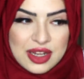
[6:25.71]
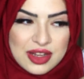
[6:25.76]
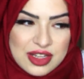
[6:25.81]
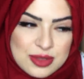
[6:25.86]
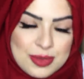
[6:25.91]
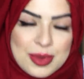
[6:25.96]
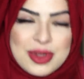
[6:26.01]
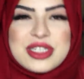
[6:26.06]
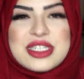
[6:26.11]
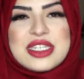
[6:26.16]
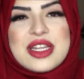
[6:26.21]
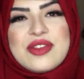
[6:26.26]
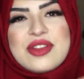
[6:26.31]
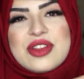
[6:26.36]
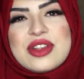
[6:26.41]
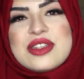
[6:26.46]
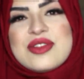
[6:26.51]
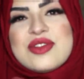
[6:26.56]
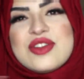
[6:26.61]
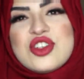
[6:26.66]
and this person
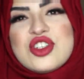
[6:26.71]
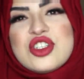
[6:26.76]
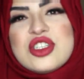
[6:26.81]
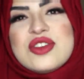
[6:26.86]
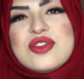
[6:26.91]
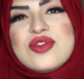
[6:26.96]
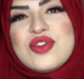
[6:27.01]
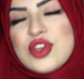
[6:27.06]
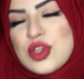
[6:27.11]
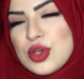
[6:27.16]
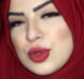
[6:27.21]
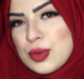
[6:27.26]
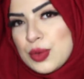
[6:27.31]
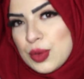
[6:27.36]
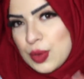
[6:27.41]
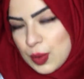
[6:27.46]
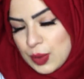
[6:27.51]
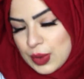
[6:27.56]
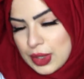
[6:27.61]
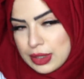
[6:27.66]
saved his virginity for you,
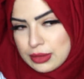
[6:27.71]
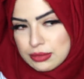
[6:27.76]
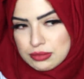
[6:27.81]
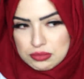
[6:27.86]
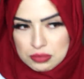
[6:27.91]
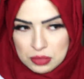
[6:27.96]
okay?